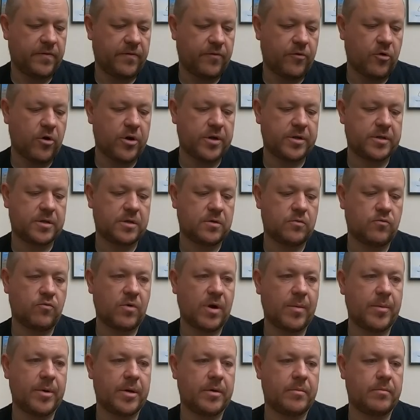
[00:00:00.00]
Frightened
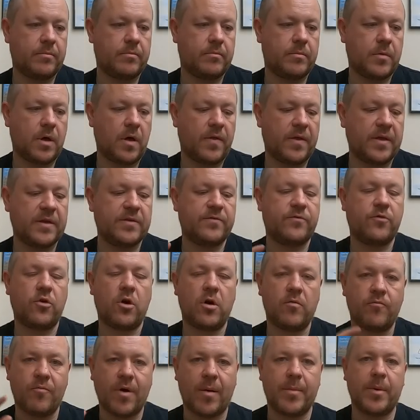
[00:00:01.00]
Rabbit. I think it's
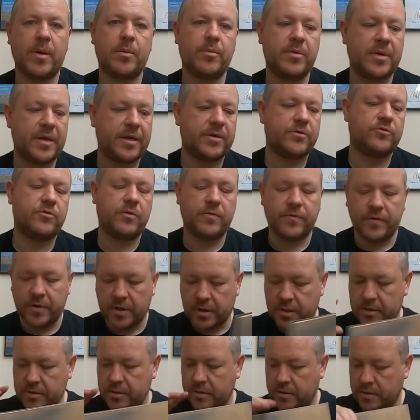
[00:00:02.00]
Frightened Rabbit, Pedestrian
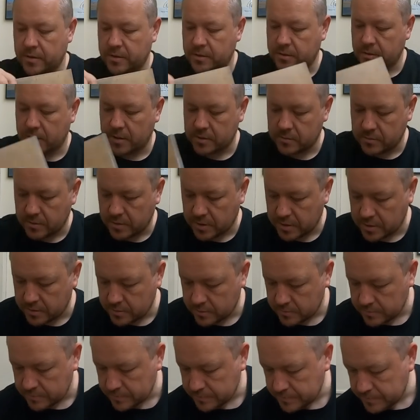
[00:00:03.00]
Verse. I mean, that's what it is.
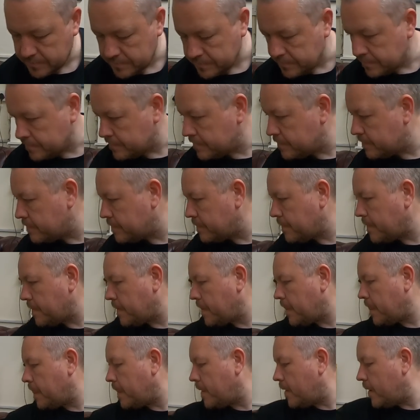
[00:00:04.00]

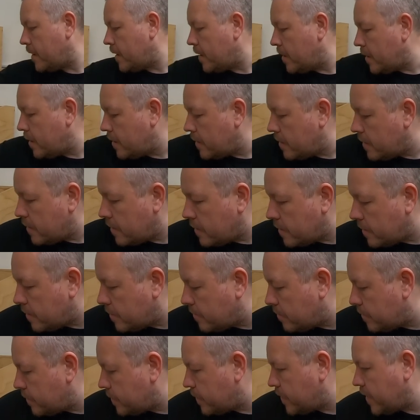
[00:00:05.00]

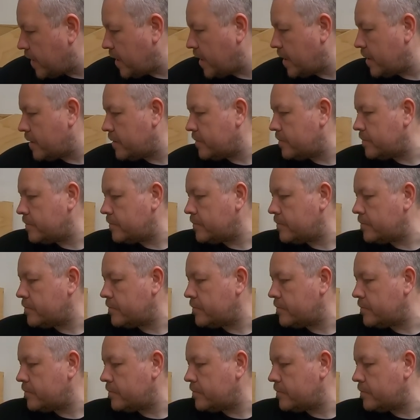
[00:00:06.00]
Then.